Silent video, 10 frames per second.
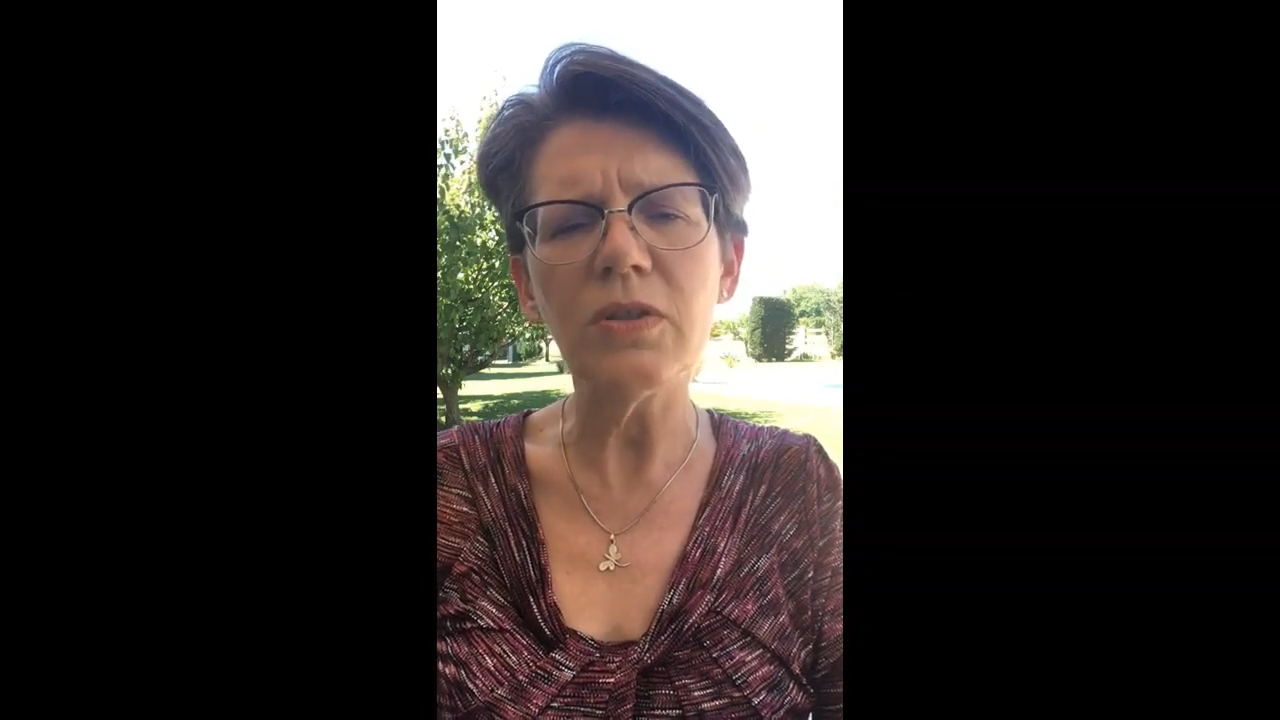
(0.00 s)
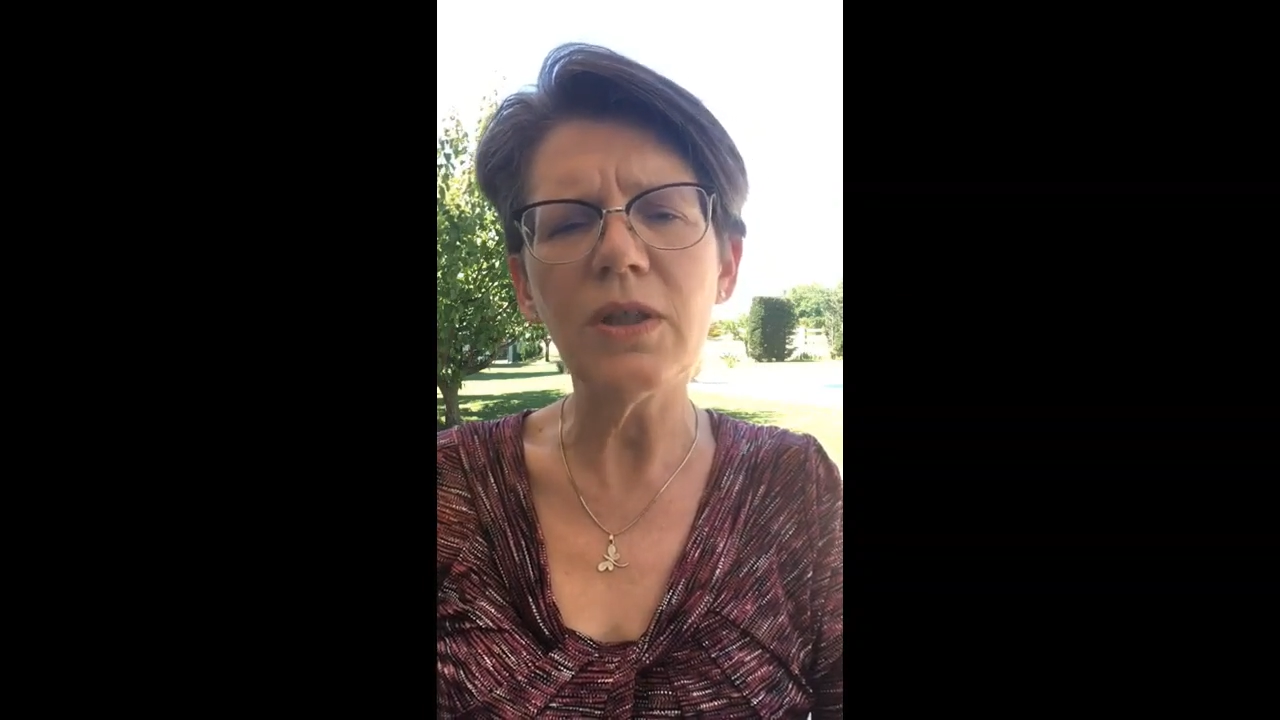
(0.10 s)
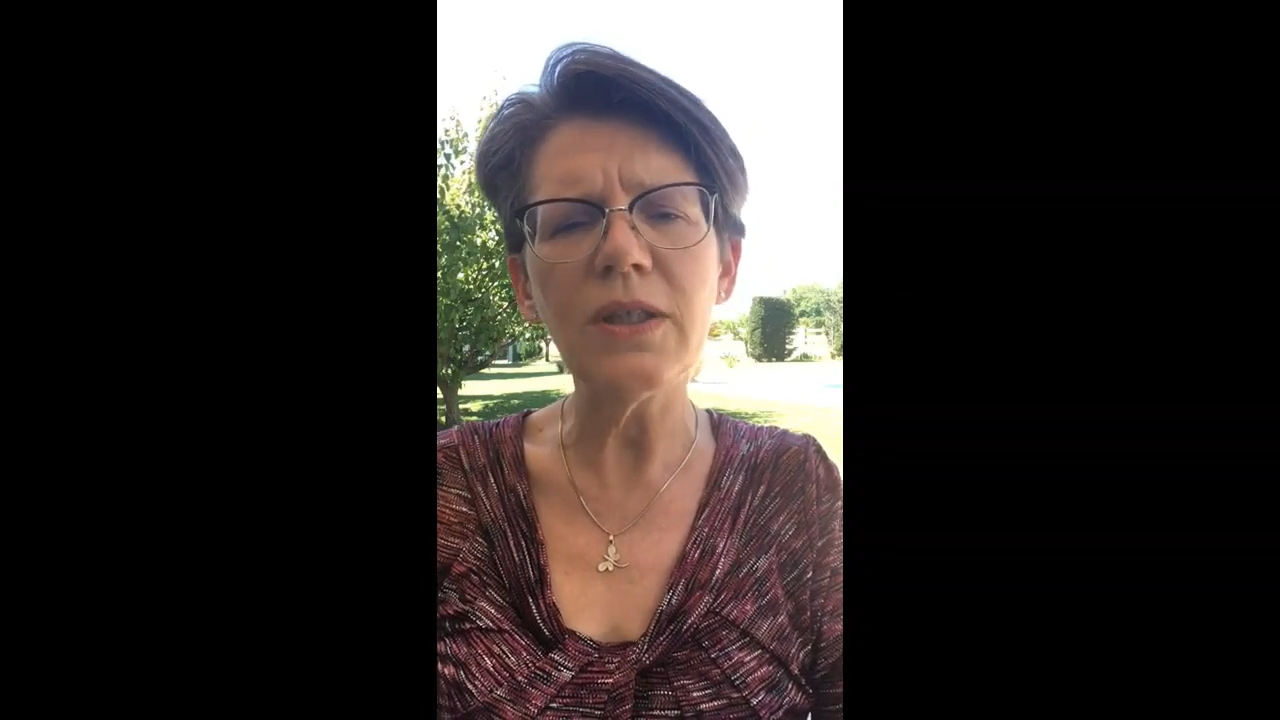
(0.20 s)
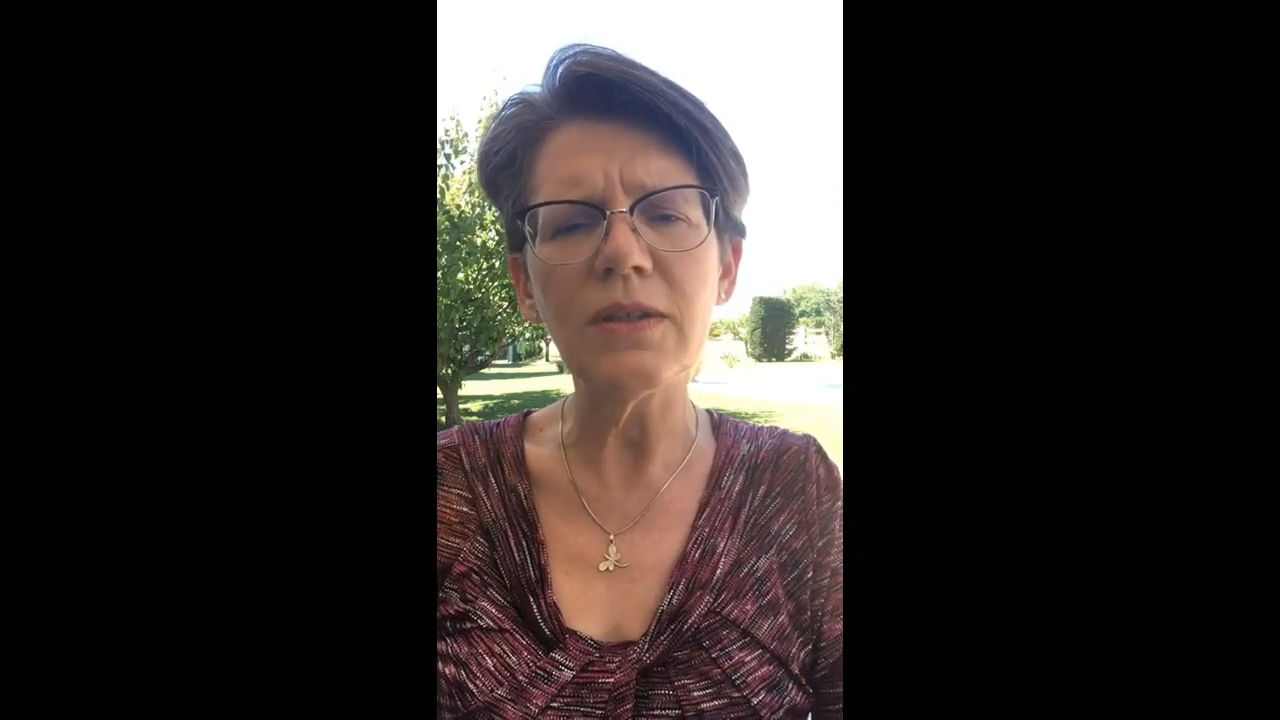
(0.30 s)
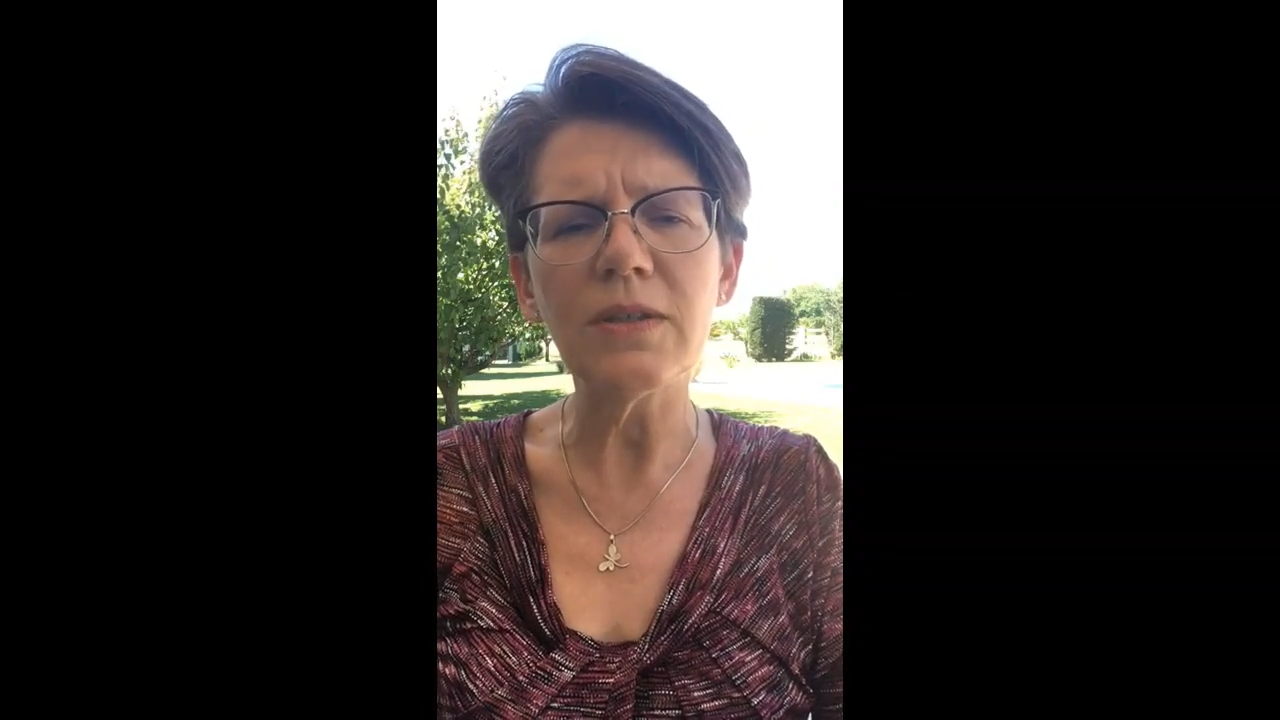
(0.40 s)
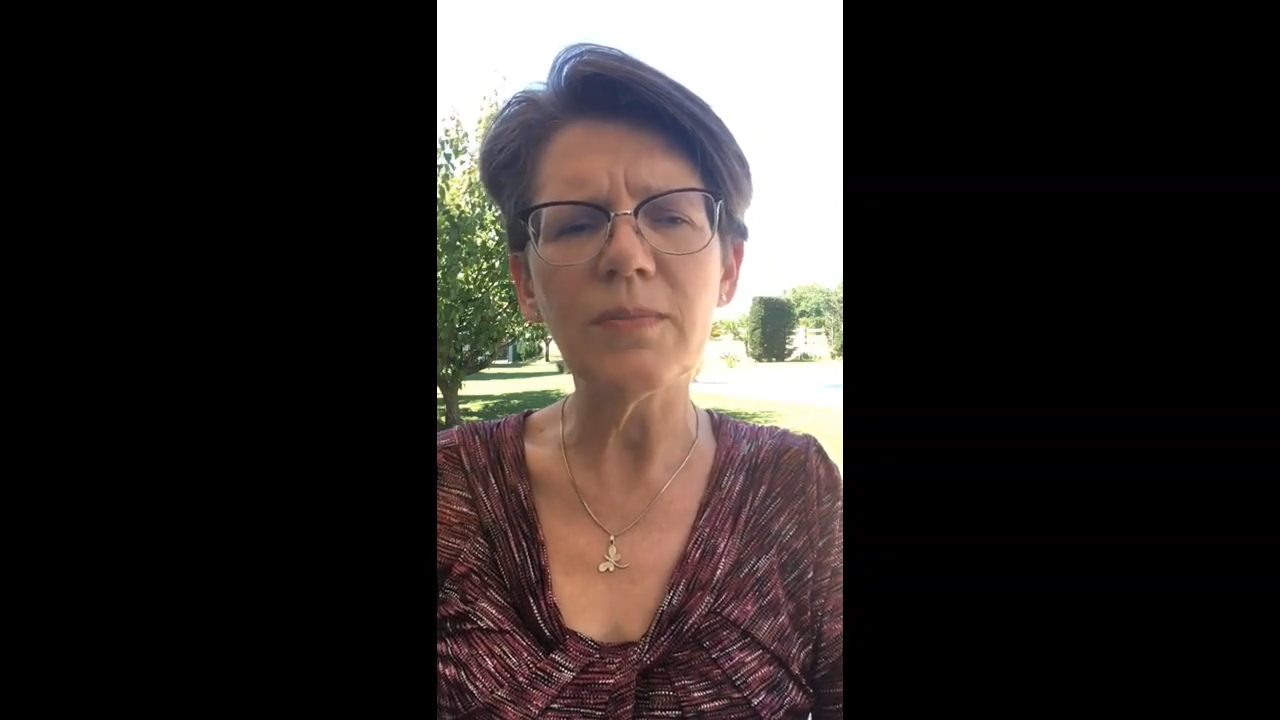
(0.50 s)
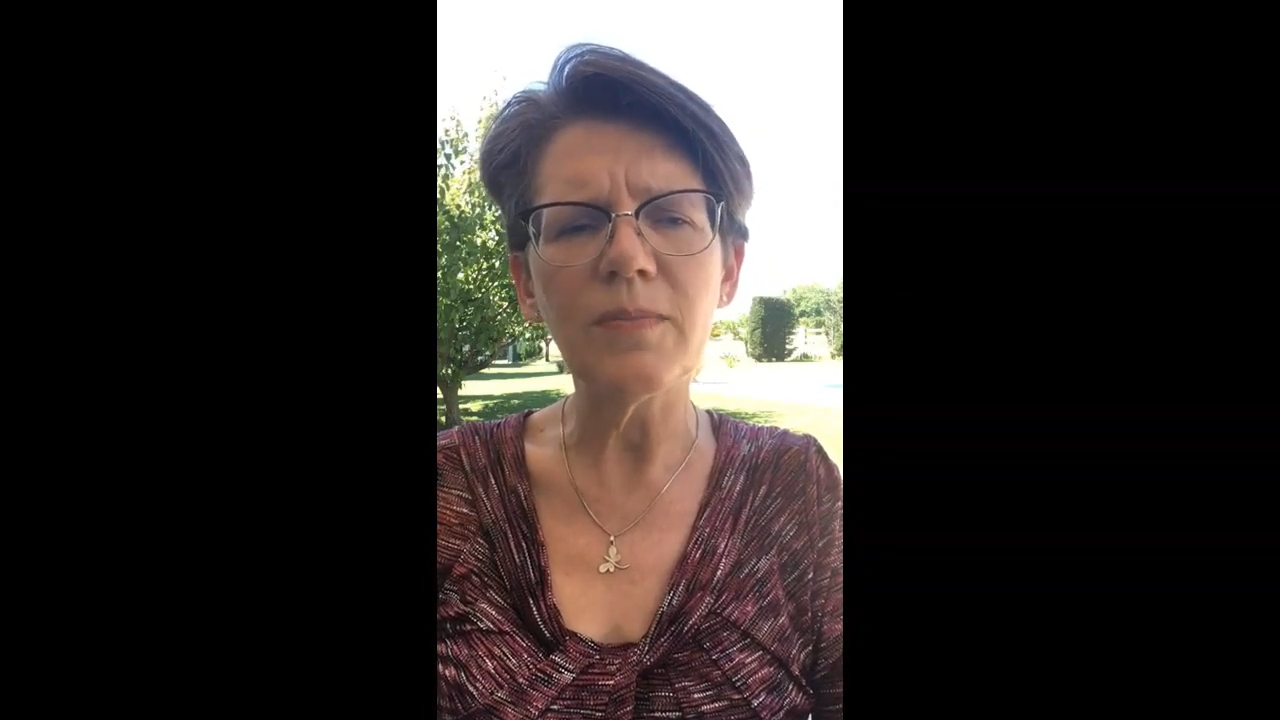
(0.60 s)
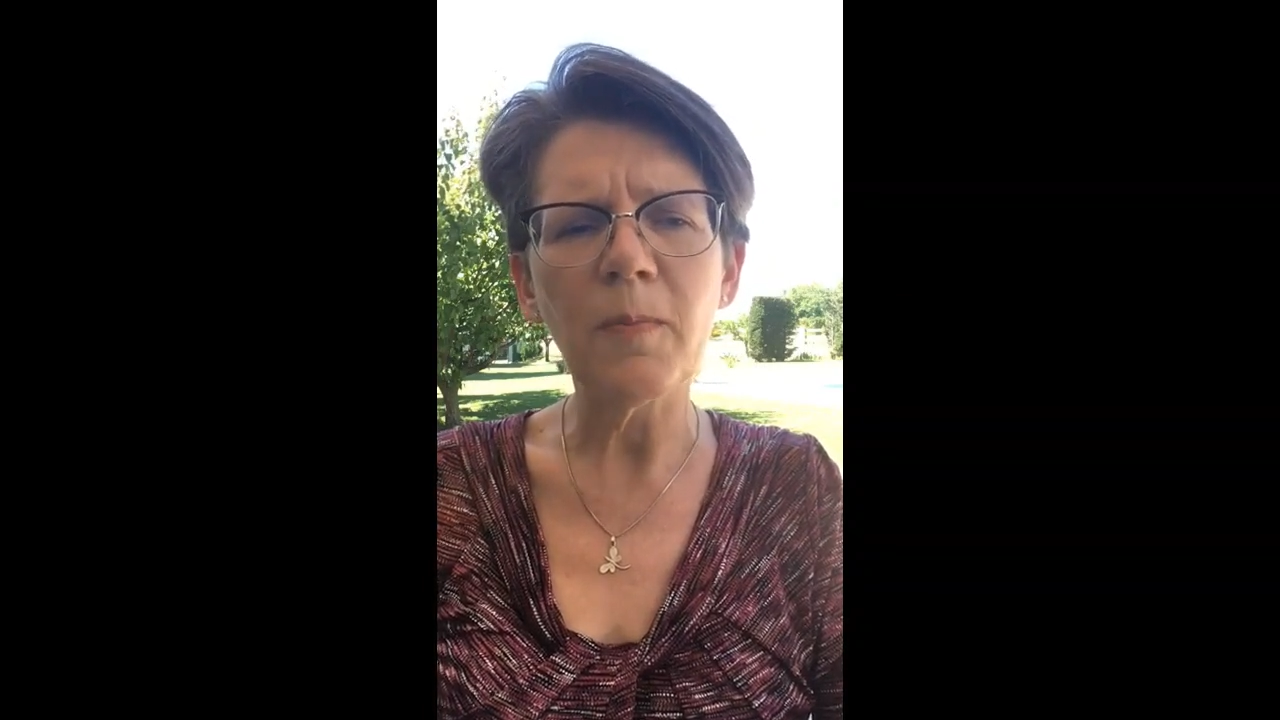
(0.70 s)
class.